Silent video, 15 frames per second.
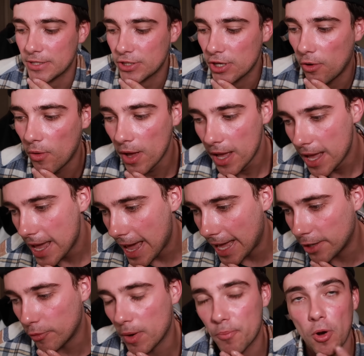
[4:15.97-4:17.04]
So
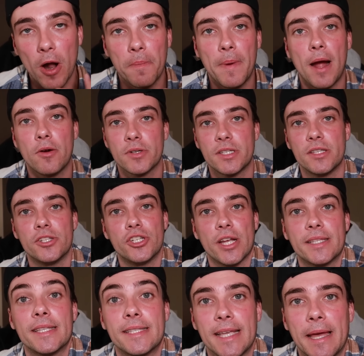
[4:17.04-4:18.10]
anyway, Brock Bowers to the Jets at